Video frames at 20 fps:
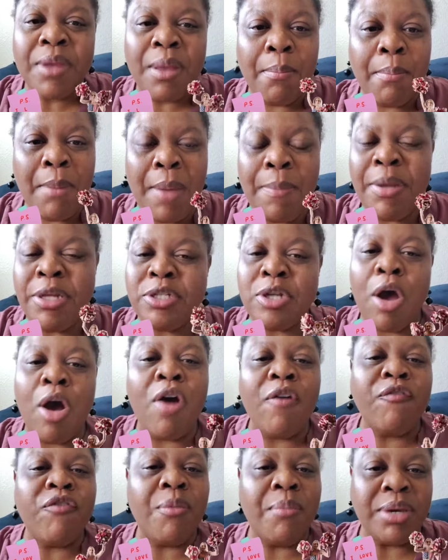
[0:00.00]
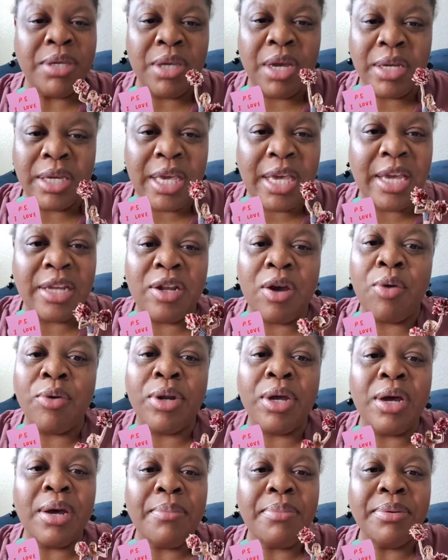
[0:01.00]
may be taught from a young kid
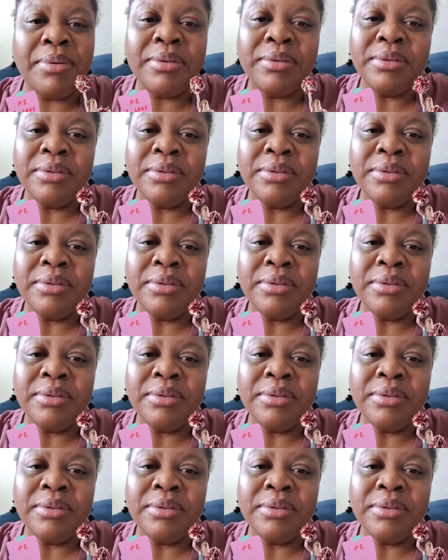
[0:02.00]
on up.